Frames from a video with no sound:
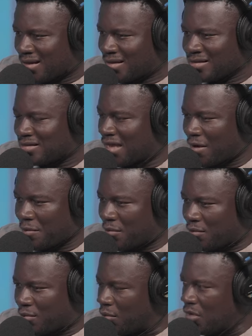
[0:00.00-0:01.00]

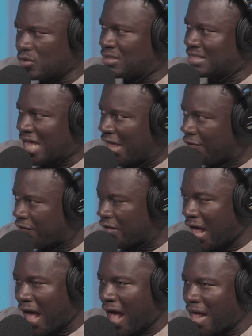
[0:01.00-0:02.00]
some most deaf,
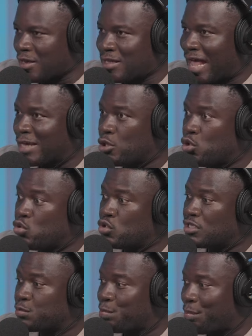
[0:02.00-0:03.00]
like you
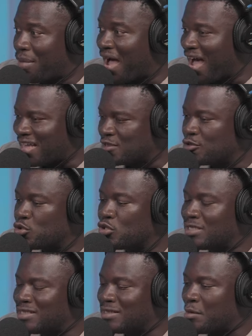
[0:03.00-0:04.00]
spaz, you
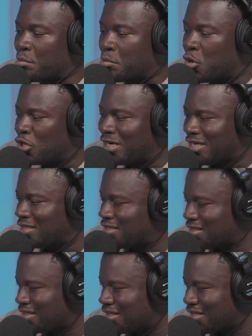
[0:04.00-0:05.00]

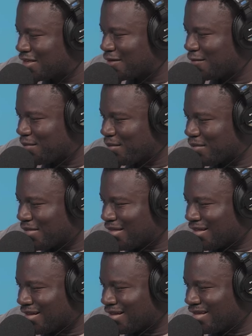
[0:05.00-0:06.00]
demolished
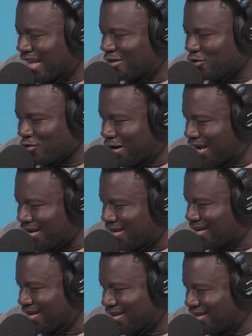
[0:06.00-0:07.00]
that track.